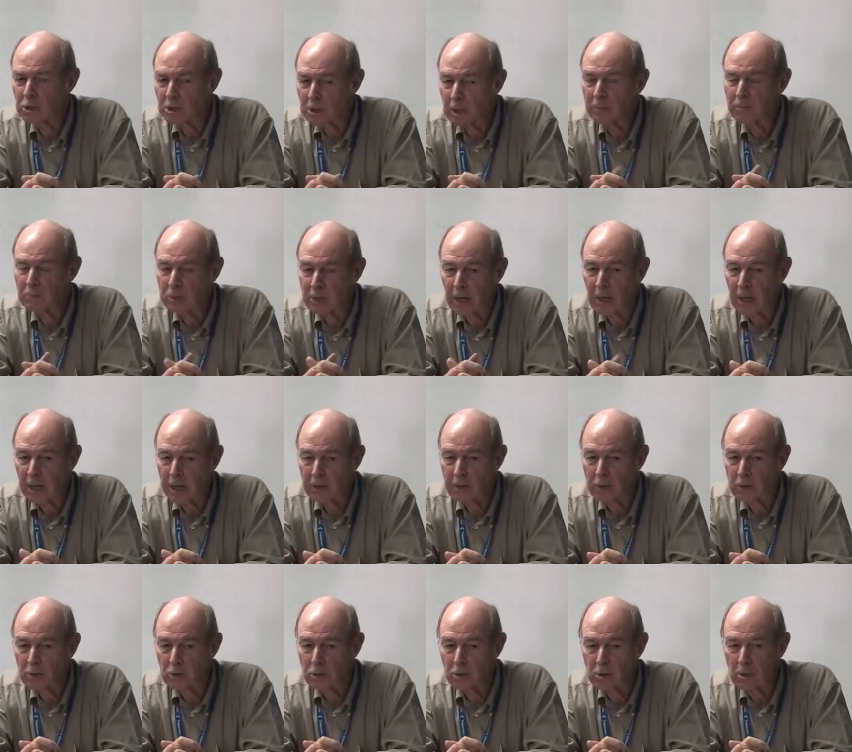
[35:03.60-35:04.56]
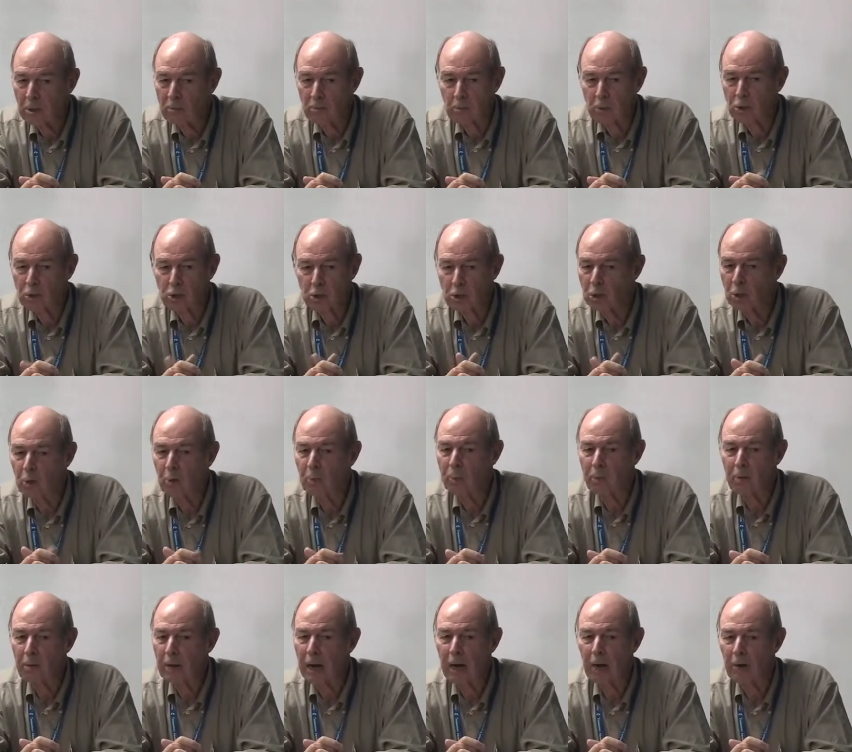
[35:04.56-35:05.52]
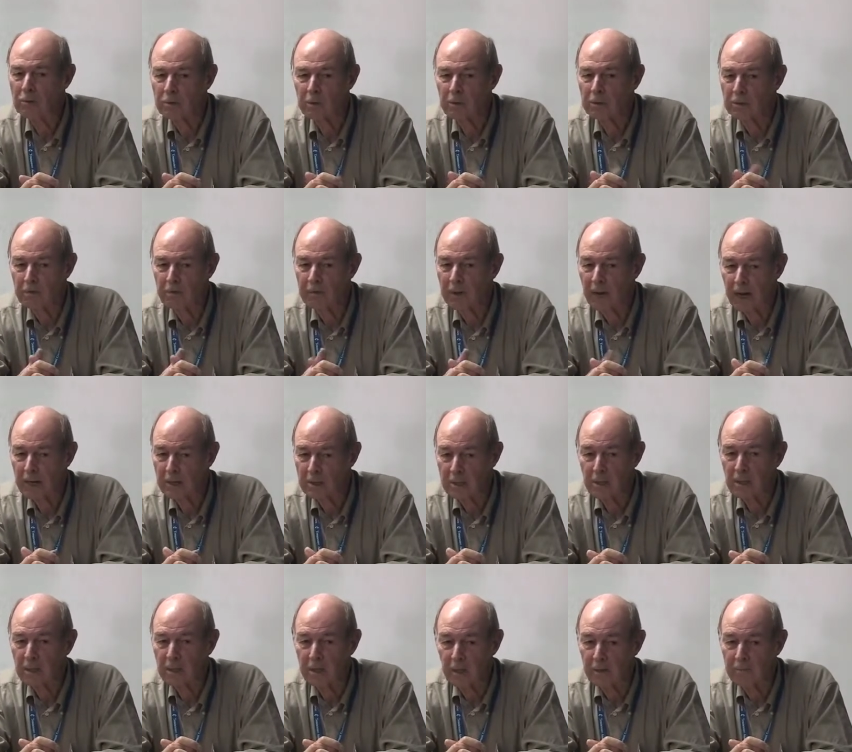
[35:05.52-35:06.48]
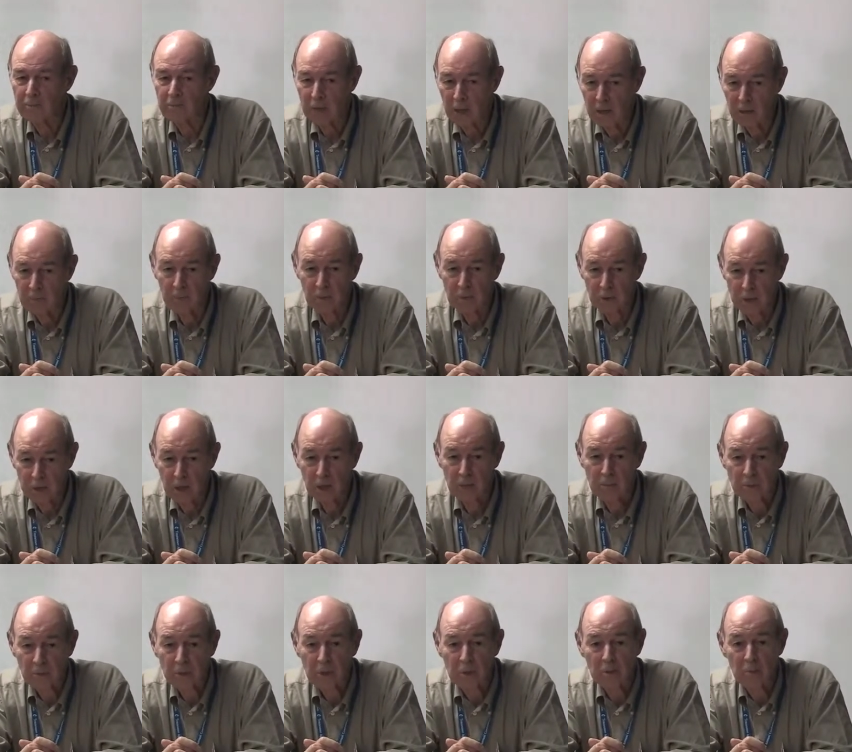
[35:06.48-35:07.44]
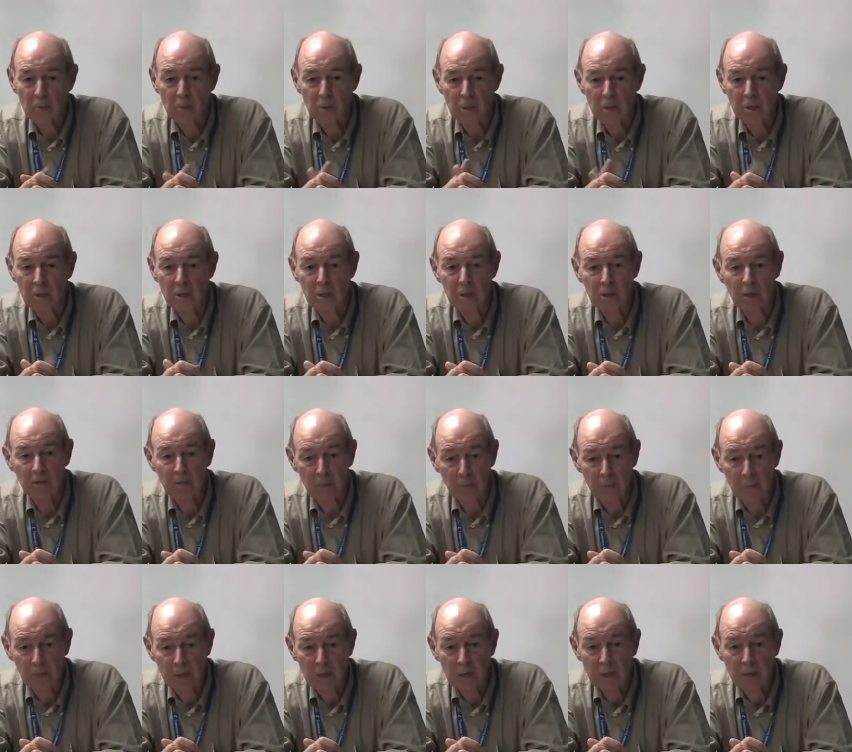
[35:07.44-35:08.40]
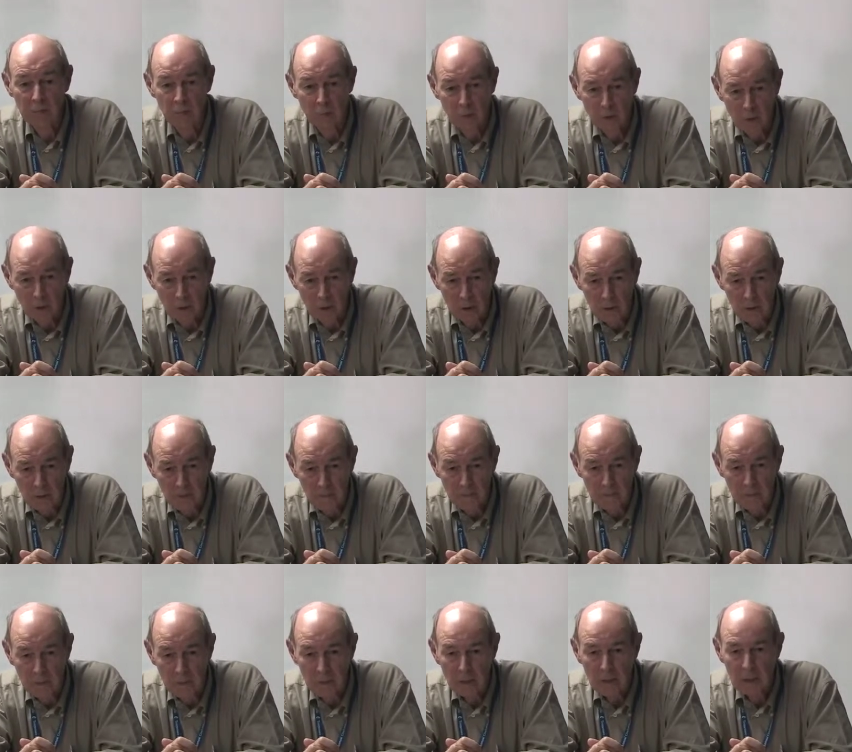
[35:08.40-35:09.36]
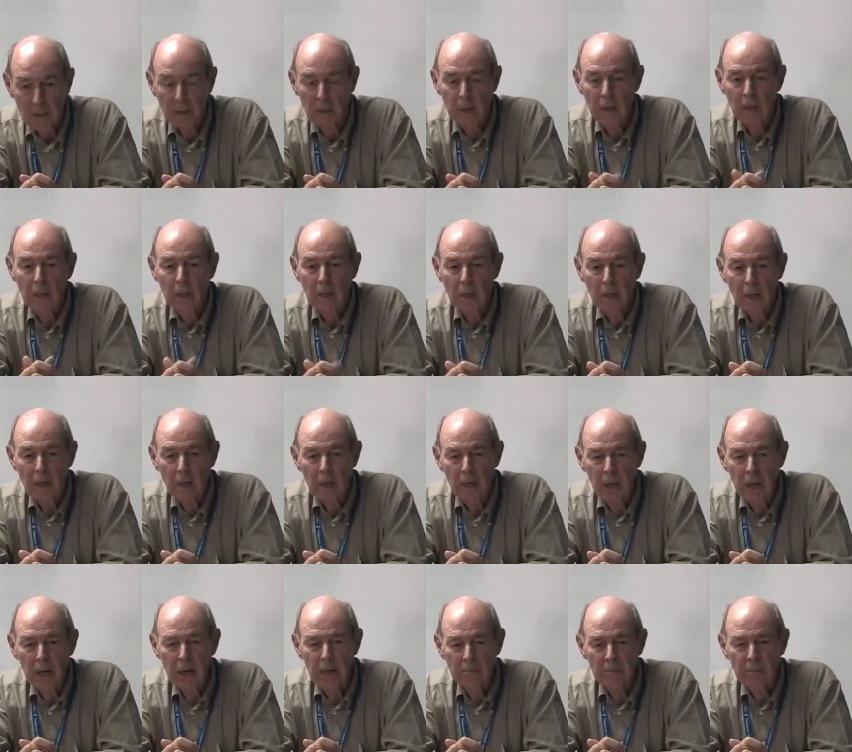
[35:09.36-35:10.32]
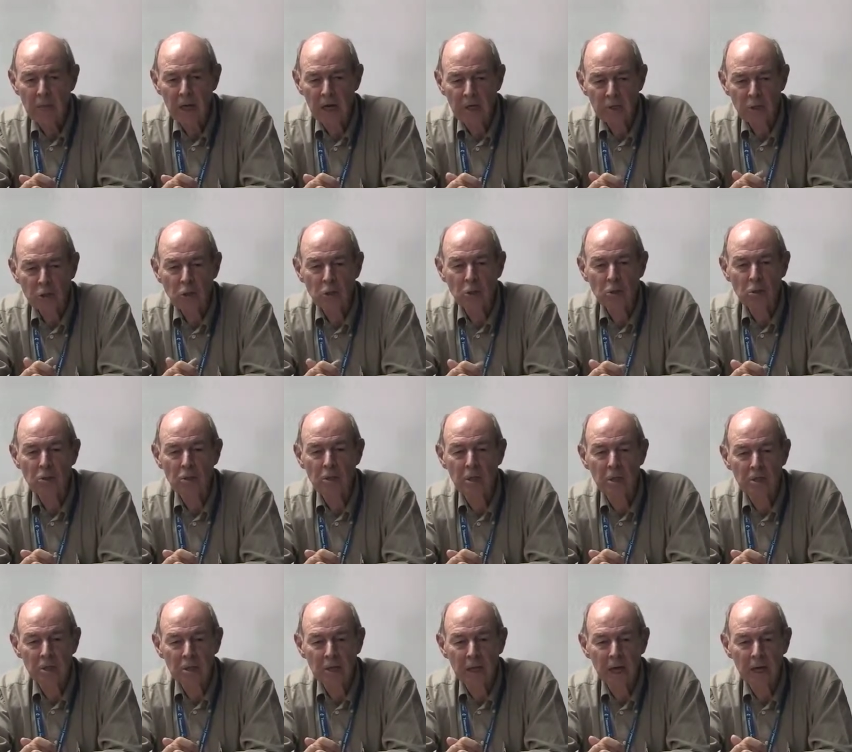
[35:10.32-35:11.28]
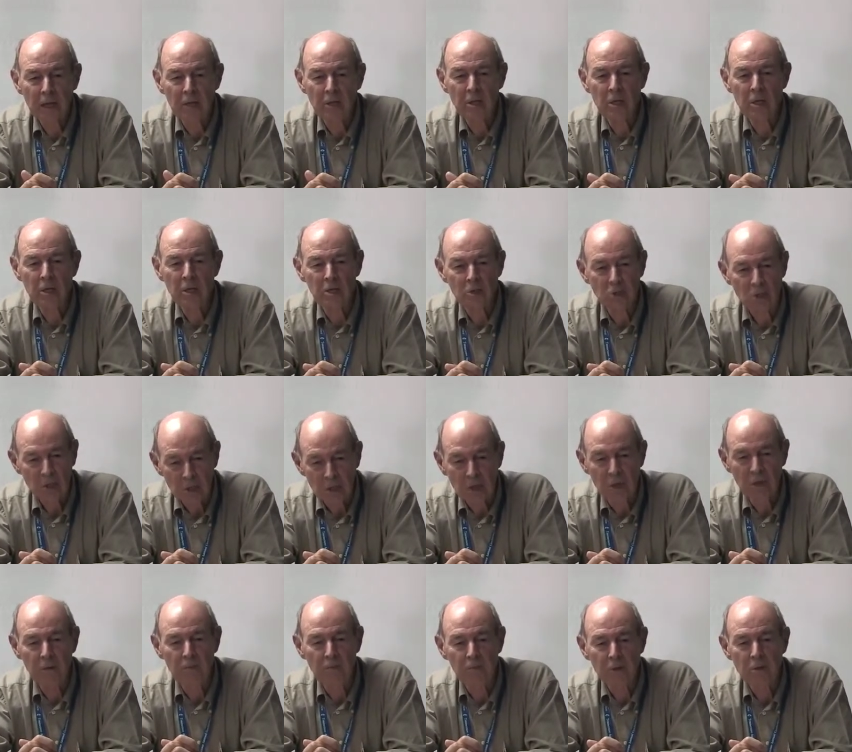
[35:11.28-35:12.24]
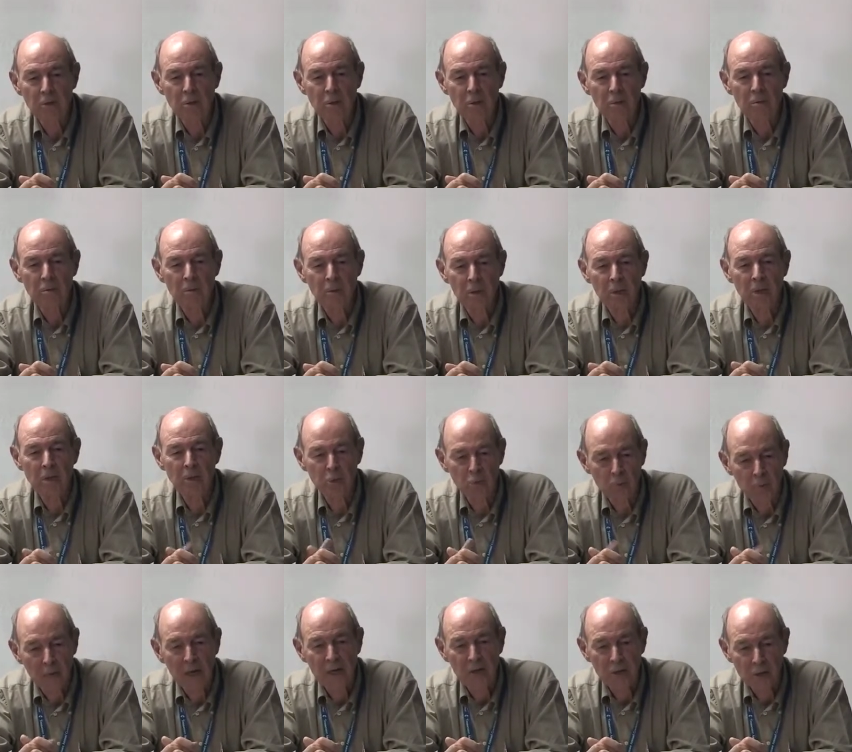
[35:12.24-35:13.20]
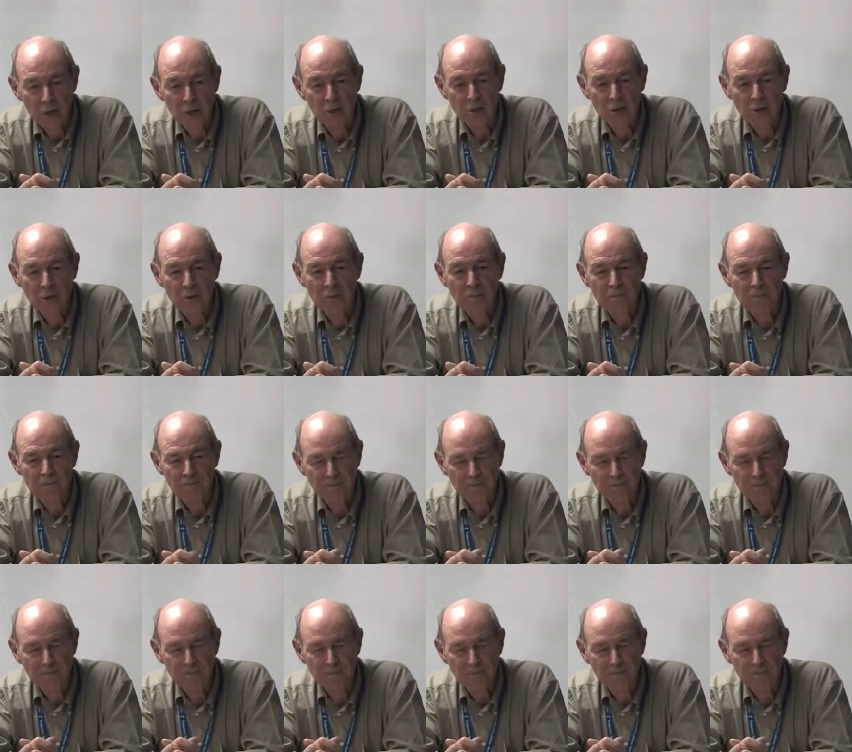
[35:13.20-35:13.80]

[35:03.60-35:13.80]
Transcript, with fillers: some tithers that were so proud of the fact they gave 10%, but they weren't going to give a penny more. I'm not sure that tithing itself is, righteous.